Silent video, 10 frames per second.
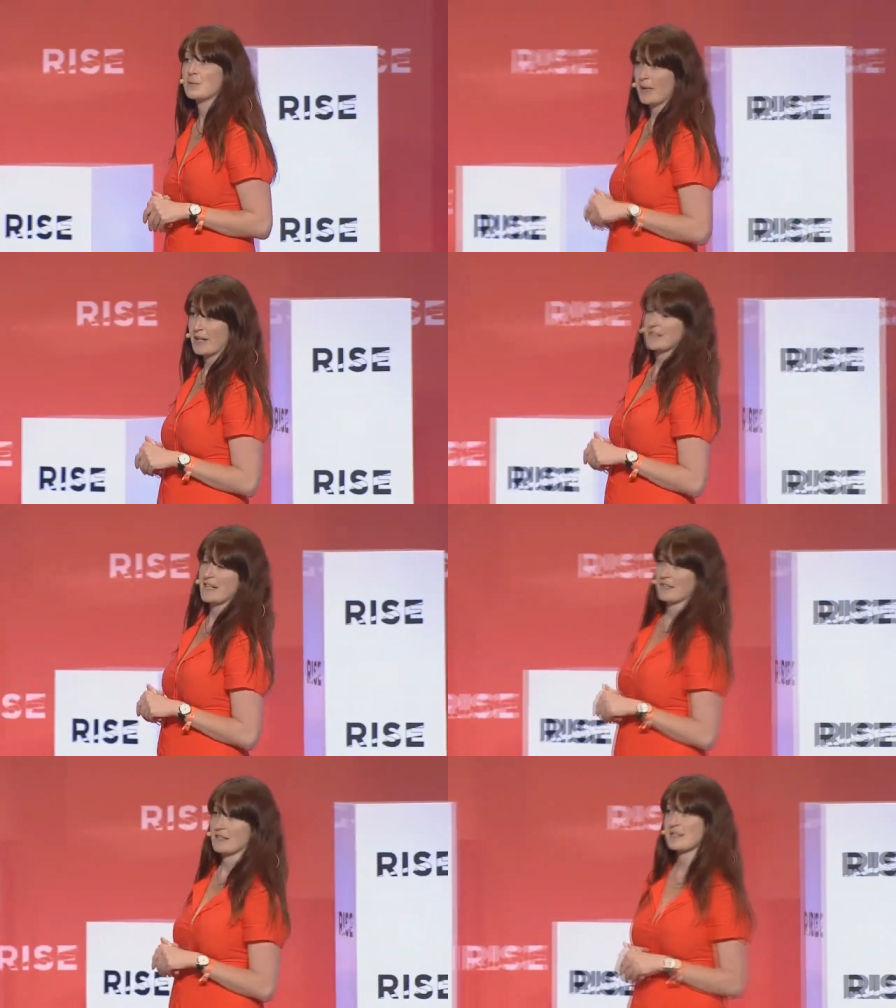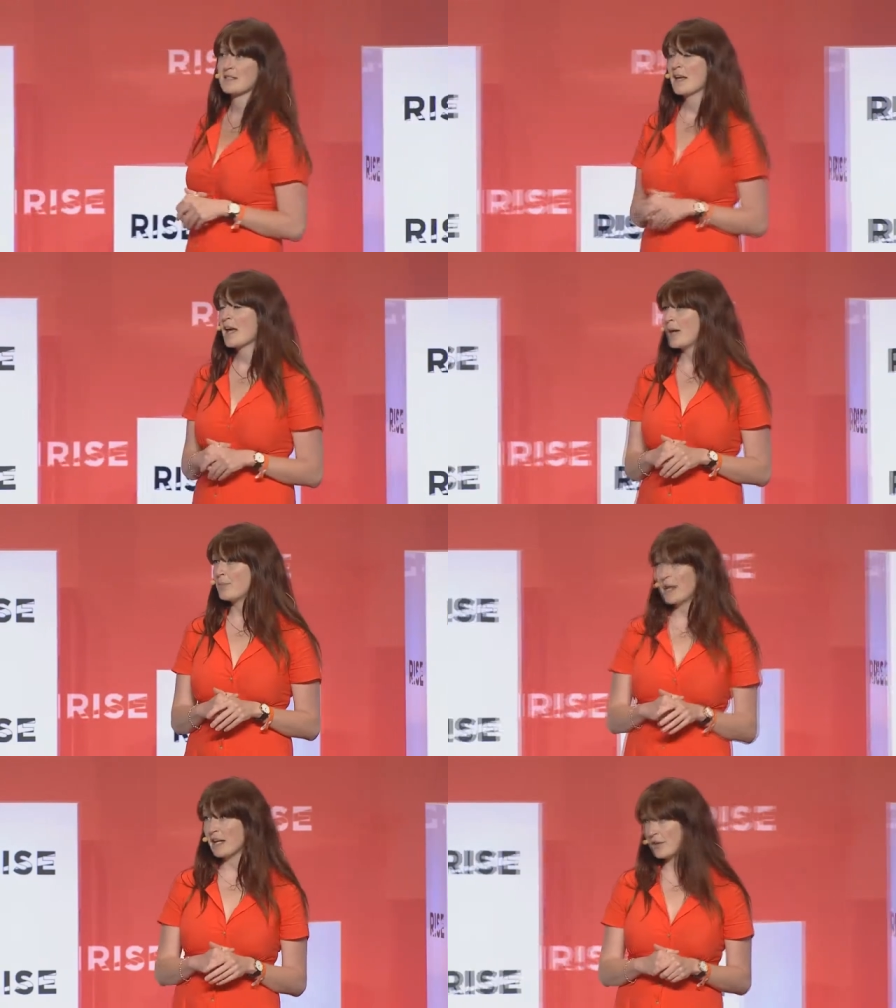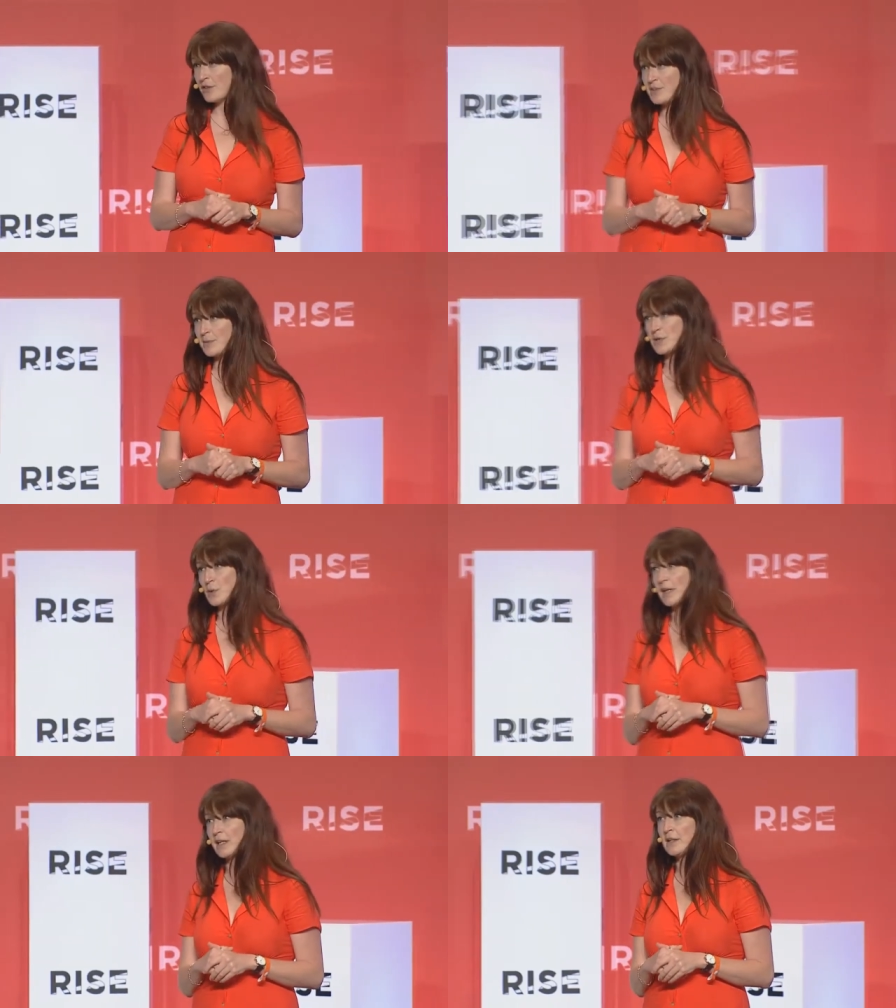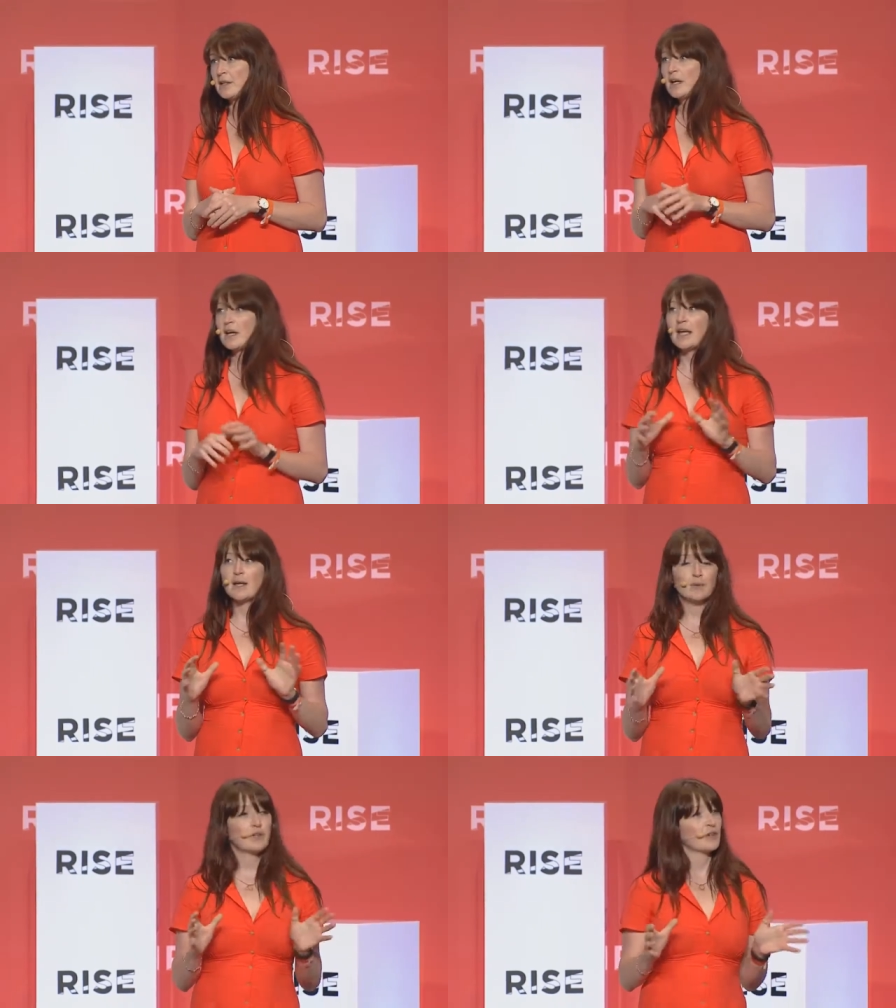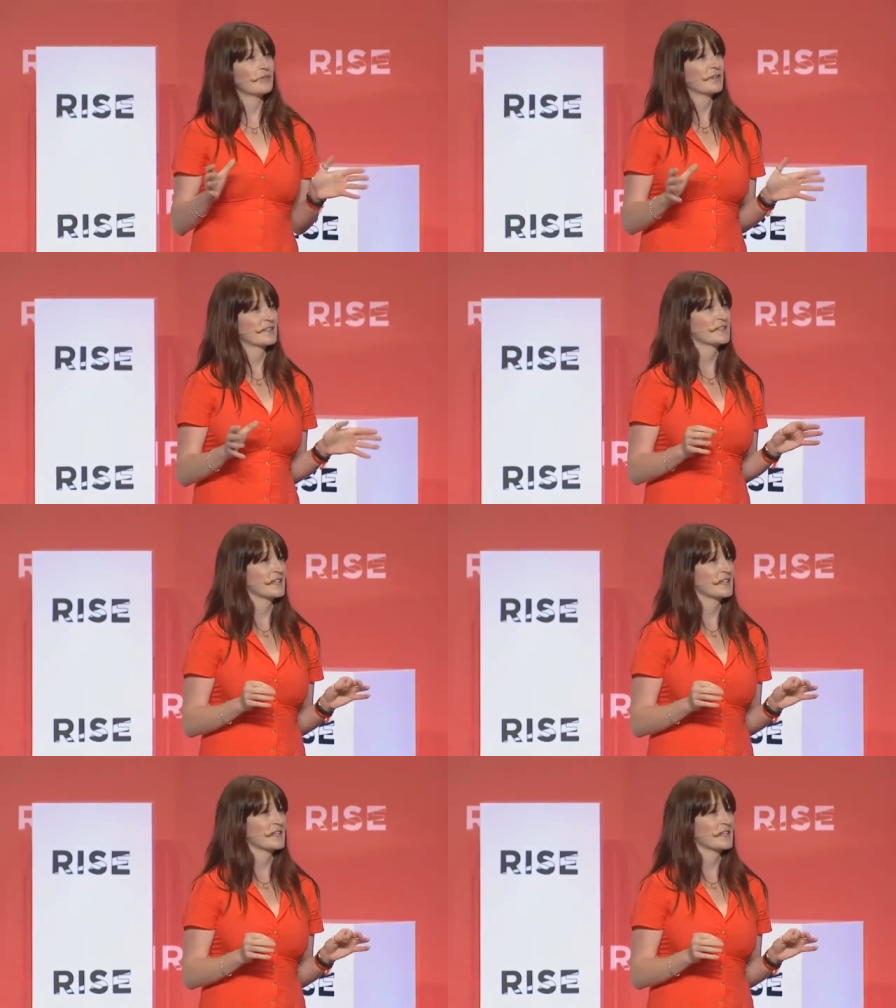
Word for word: ByteDance, and many others in between, he will now fix his